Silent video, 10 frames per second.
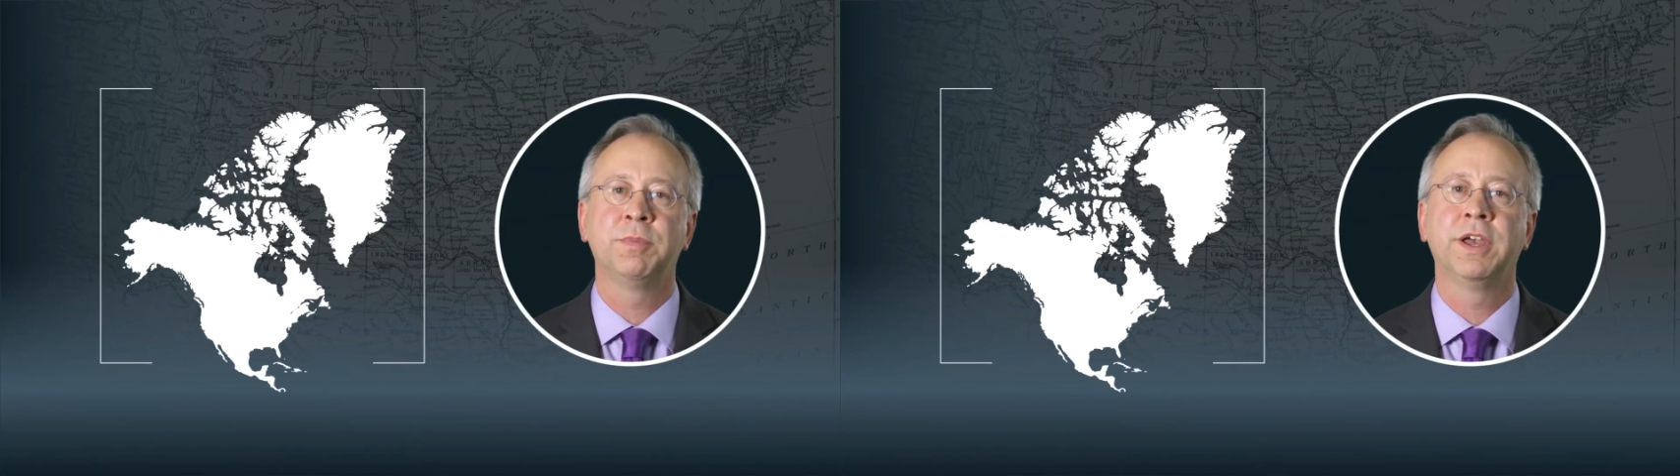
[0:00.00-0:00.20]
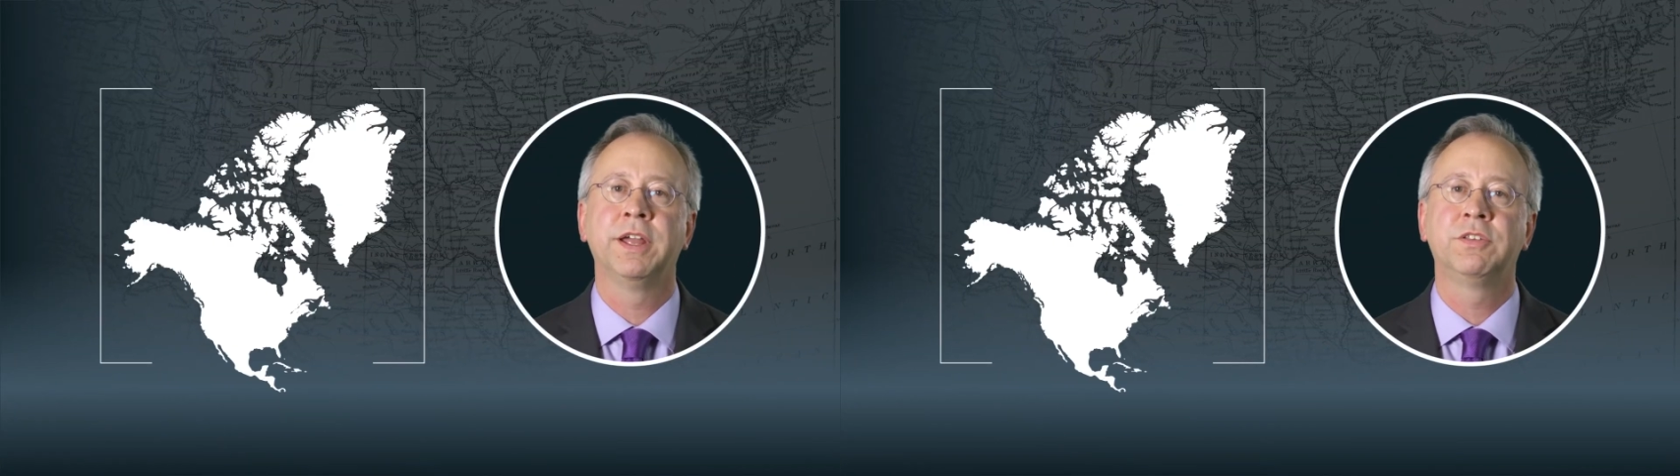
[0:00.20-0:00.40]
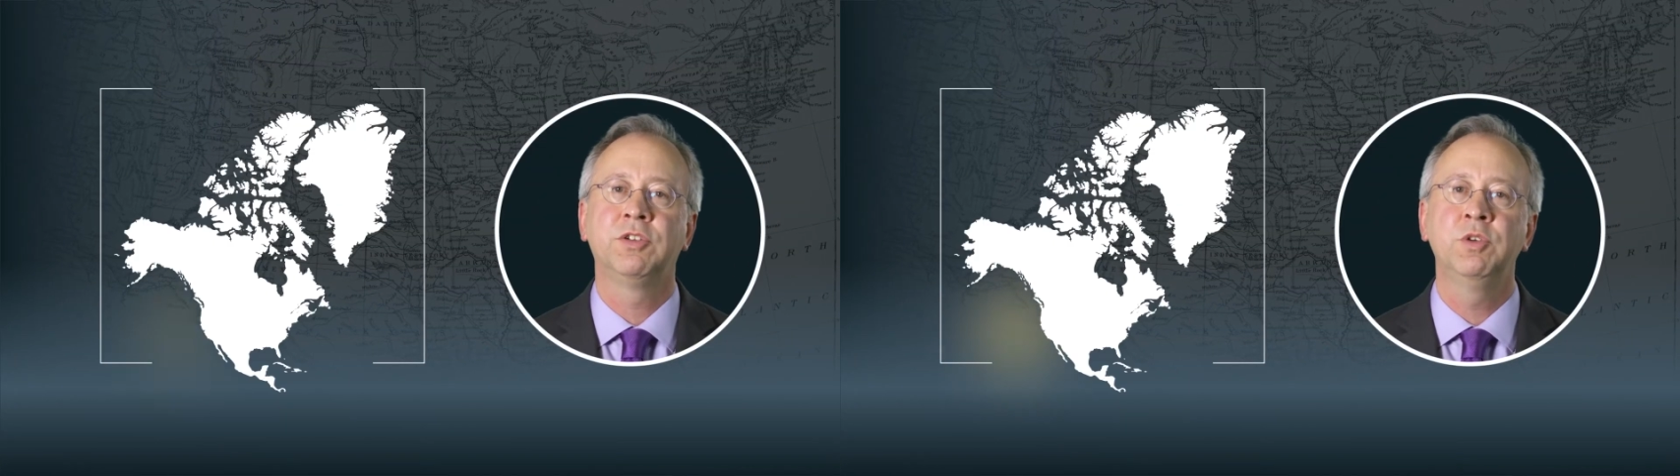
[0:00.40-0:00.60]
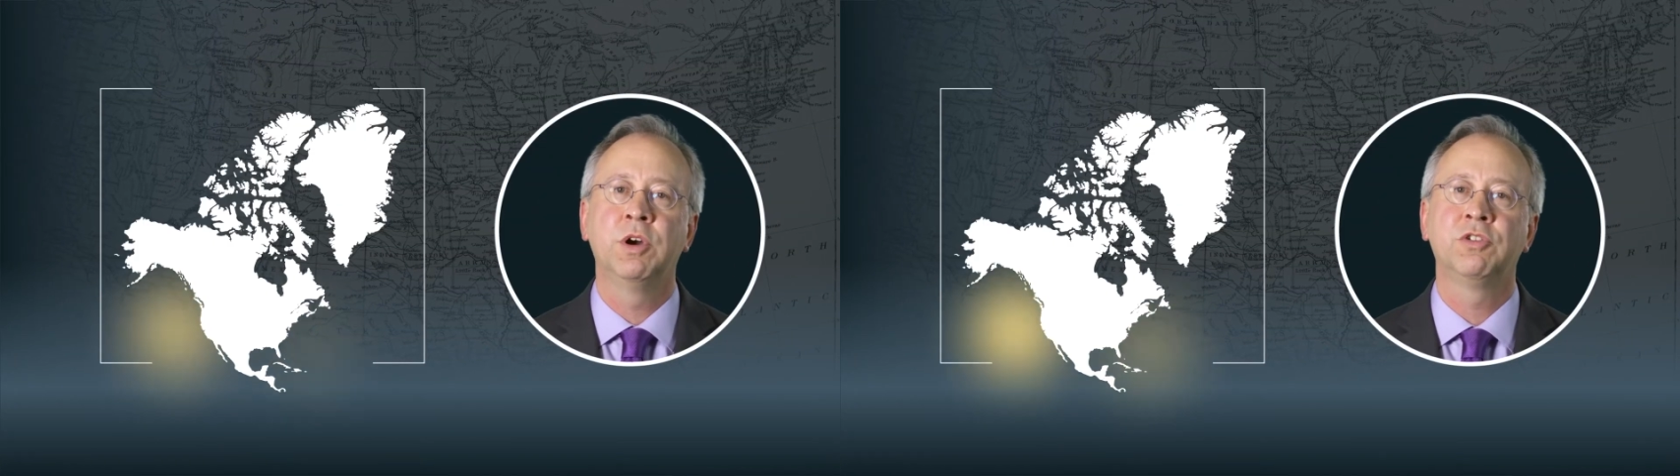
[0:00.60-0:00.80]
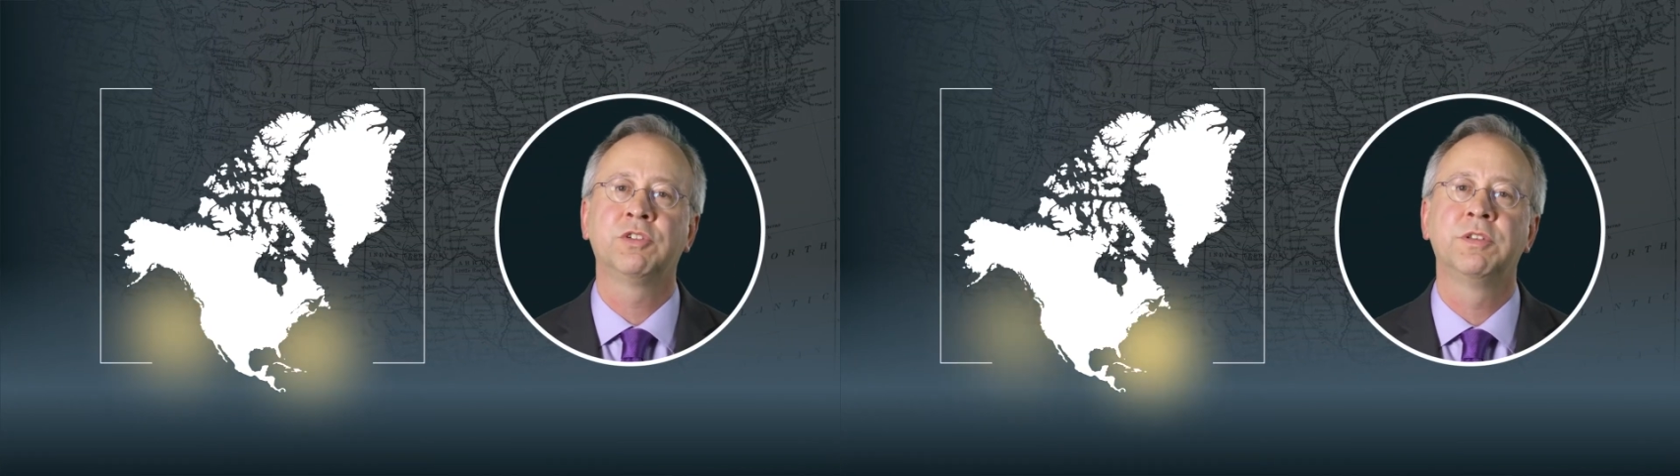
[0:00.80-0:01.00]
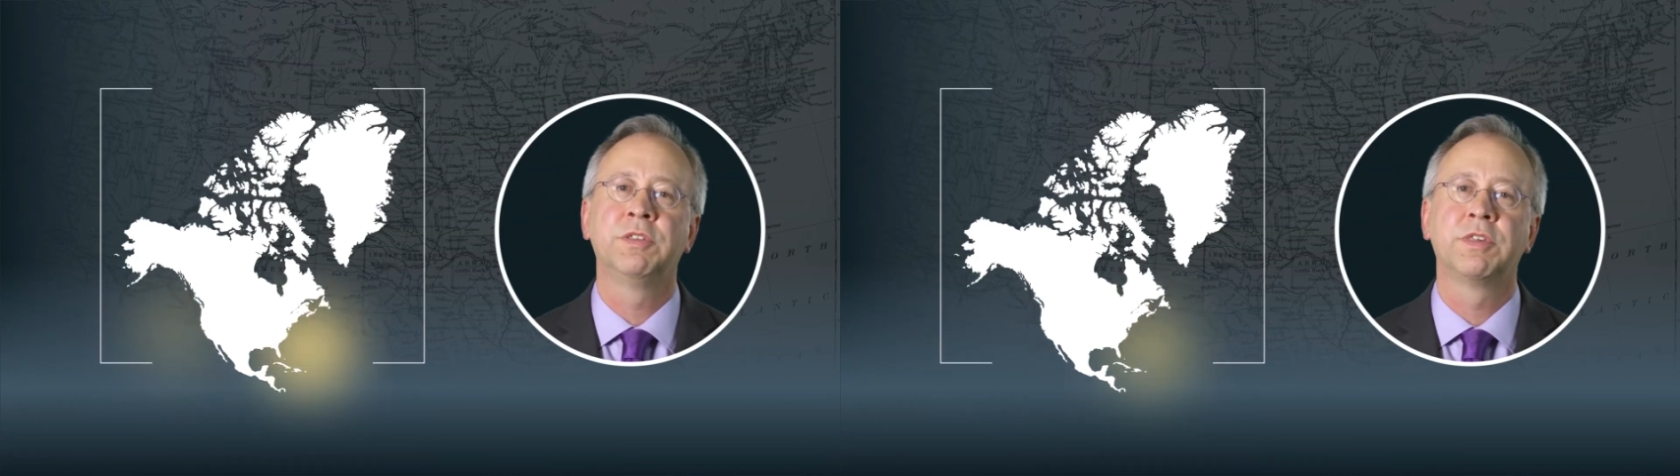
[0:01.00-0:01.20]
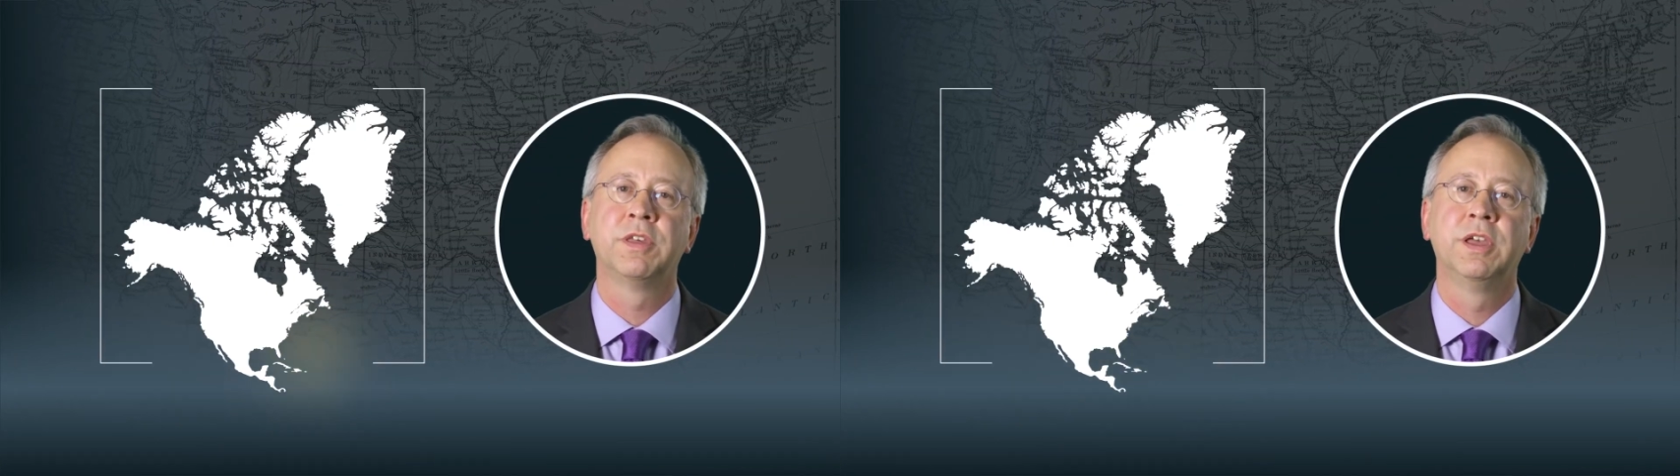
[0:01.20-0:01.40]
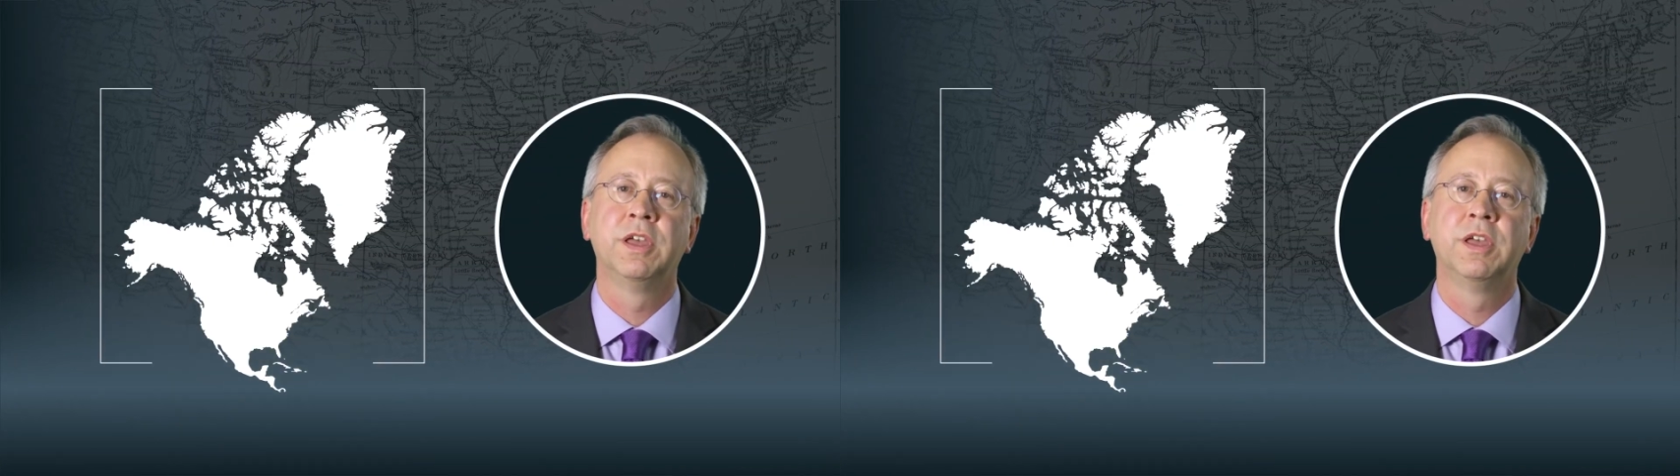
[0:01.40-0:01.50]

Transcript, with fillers: behind two oceans